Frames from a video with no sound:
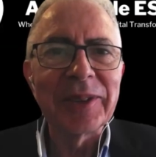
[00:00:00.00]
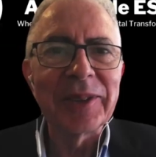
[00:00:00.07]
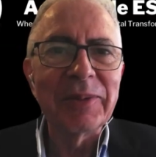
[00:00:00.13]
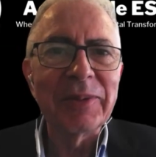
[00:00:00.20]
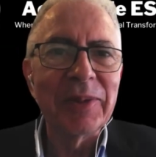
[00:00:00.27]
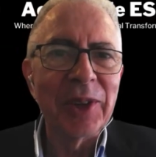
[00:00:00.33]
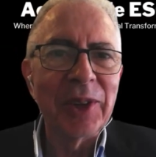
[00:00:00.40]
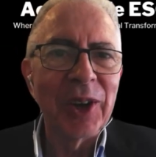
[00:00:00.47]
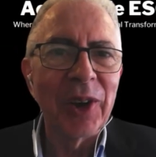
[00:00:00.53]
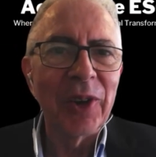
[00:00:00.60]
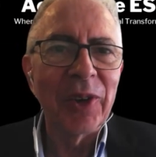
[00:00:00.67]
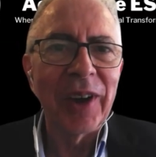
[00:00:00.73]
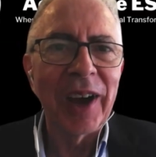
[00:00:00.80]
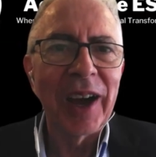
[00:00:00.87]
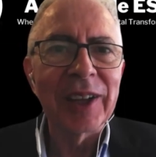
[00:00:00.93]
would,
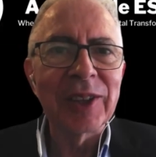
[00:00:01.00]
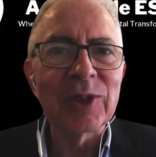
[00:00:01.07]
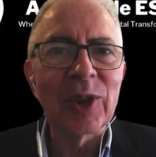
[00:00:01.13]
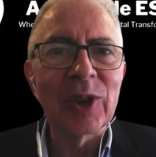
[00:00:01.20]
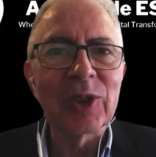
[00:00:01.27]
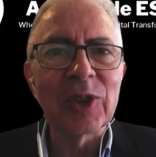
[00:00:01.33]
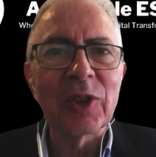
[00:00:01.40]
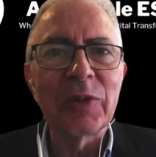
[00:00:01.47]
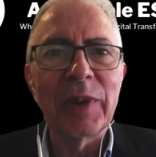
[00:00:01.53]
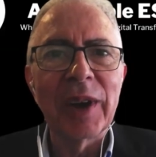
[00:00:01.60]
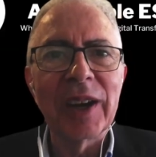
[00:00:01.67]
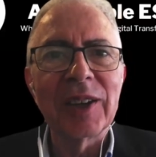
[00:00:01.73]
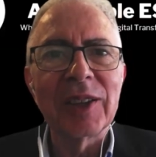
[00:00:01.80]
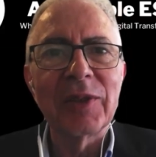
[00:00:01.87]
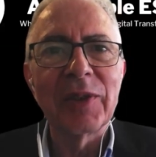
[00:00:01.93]
add sort of
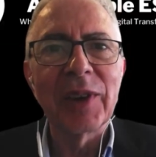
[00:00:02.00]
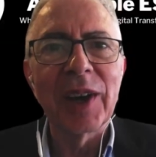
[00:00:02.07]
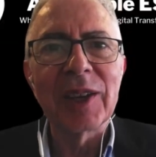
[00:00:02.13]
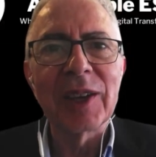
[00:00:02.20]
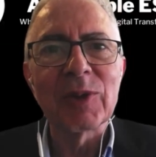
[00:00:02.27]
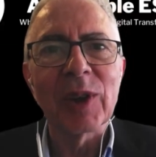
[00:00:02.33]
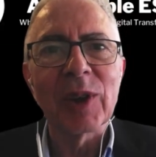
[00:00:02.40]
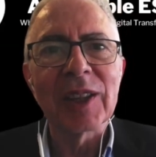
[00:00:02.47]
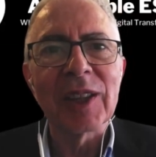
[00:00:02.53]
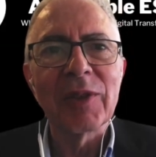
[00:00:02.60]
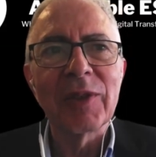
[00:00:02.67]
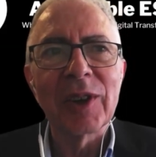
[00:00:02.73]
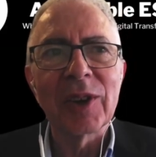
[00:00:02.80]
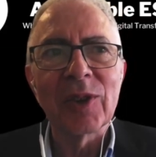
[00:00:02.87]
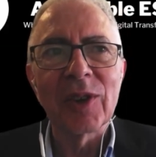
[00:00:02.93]
my advice.
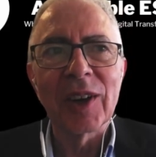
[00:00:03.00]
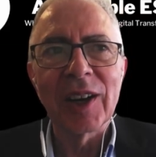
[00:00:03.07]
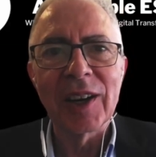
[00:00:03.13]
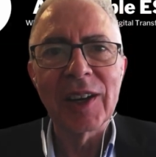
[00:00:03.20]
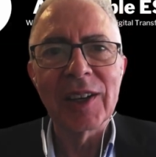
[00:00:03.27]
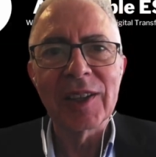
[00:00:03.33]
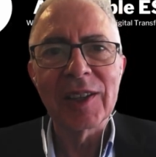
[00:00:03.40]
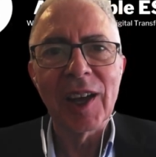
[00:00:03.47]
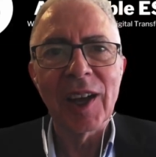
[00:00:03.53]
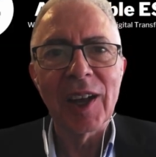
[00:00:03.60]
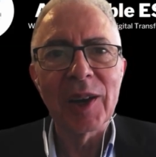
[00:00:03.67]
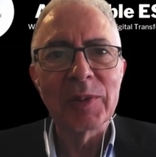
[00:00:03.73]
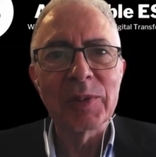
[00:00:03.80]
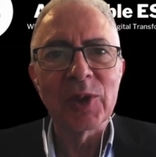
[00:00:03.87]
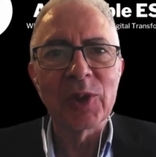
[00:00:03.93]
Whatever you learn, it
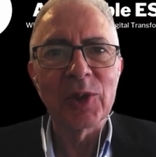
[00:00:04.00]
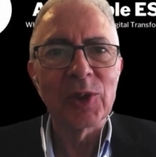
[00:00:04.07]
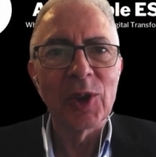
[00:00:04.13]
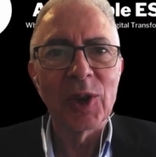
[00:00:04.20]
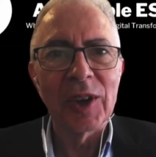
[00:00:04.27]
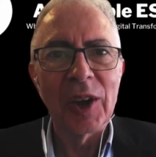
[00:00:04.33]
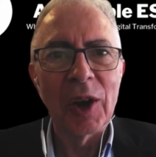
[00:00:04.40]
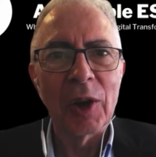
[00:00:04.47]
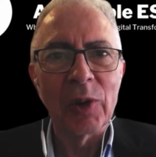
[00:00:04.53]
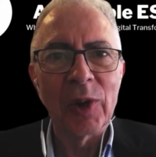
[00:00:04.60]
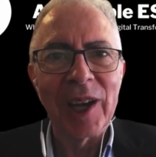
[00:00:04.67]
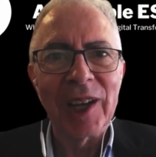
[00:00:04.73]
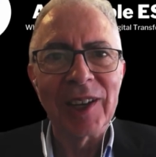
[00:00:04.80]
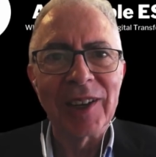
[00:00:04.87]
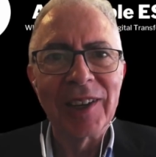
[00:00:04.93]
helps you. You don't know
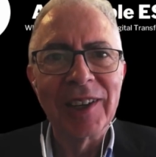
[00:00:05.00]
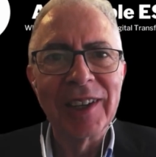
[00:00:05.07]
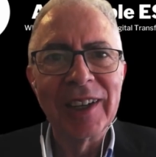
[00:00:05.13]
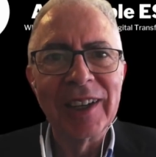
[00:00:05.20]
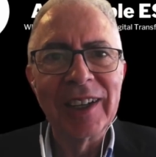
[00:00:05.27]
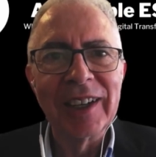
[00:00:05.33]
when.